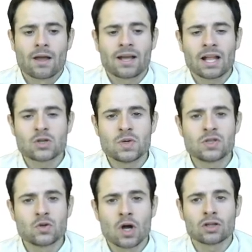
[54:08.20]
countries
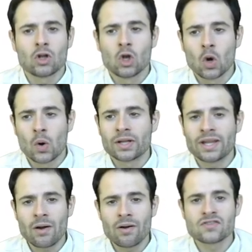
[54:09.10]
do not lower the
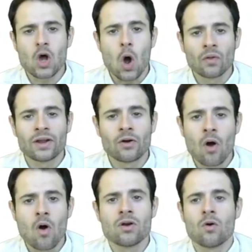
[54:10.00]
tariffs on their
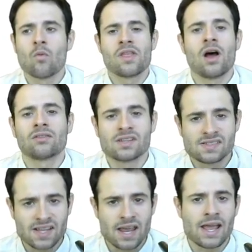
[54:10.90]
own without
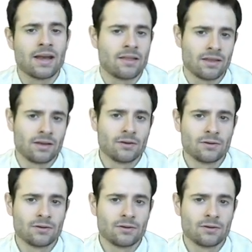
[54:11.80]
saying anything.